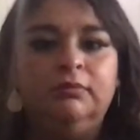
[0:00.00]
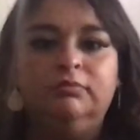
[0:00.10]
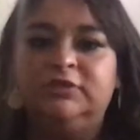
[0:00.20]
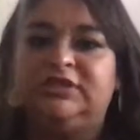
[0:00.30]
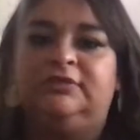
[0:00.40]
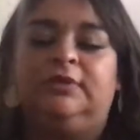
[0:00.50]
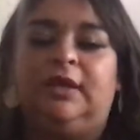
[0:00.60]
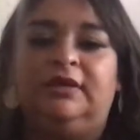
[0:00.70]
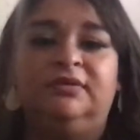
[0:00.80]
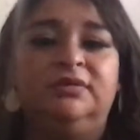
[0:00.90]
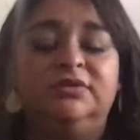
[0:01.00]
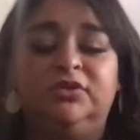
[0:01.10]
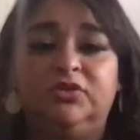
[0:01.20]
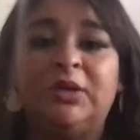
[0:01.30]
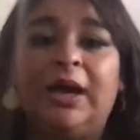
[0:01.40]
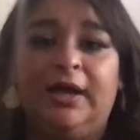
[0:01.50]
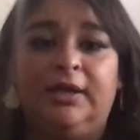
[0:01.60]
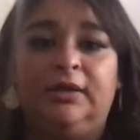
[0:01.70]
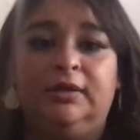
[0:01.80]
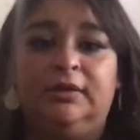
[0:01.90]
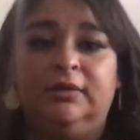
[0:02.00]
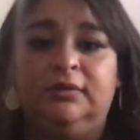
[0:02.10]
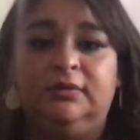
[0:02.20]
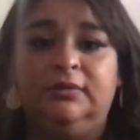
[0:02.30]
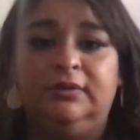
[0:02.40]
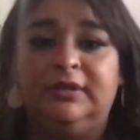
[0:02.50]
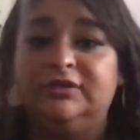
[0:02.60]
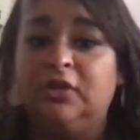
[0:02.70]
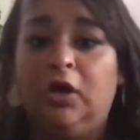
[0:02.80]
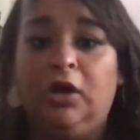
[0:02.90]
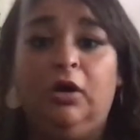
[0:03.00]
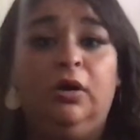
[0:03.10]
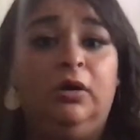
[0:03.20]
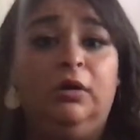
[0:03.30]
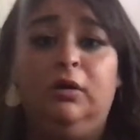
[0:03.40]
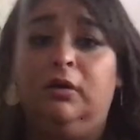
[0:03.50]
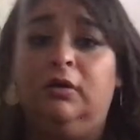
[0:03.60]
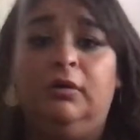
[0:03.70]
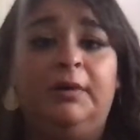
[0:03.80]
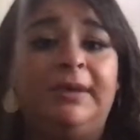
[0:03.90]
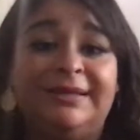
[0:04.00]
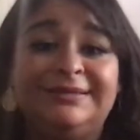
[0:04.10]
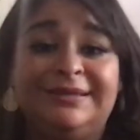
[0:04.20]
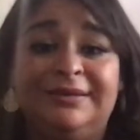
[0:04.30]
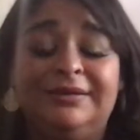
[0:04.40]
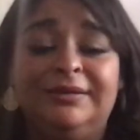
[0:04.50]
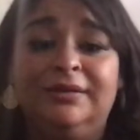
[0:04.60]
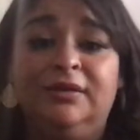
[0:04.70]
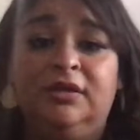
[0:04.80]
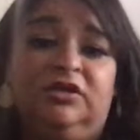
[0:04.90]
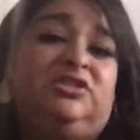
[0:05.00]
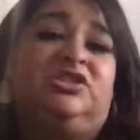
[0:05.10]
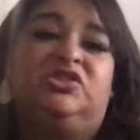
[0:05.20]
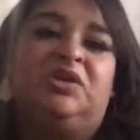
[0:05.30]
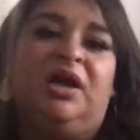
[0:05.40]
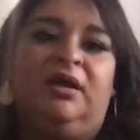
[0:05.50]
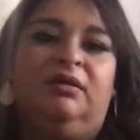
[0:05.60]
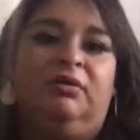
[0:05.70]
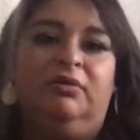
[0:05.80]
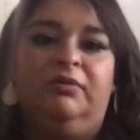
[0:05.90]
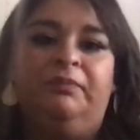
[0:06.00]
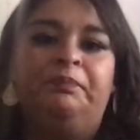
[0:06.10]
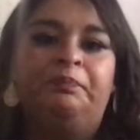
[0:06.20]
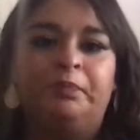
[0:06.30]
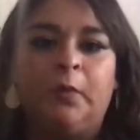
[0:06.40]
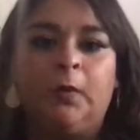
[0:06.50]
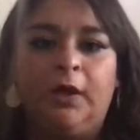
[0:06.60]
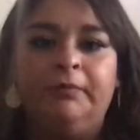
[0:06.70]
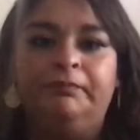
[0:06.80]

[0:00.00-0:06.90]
Just as long as you try. That's all I'm asking. Just try. Okay?